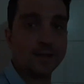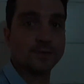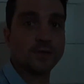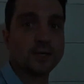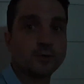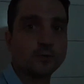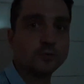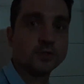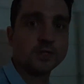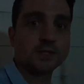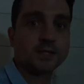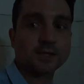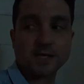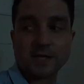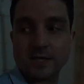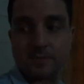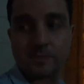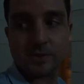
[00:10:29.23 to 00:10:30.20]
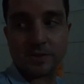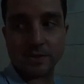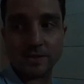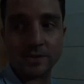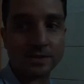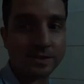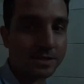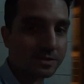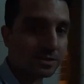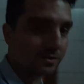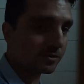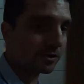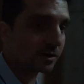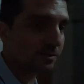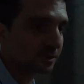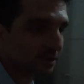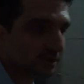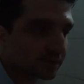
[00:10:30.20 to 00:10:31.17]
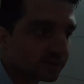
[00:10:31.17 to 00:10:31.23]
then all these other hipsters and
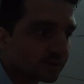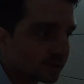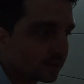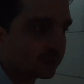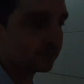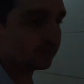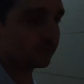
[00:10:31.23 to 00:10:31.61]
Instagrams and stuff,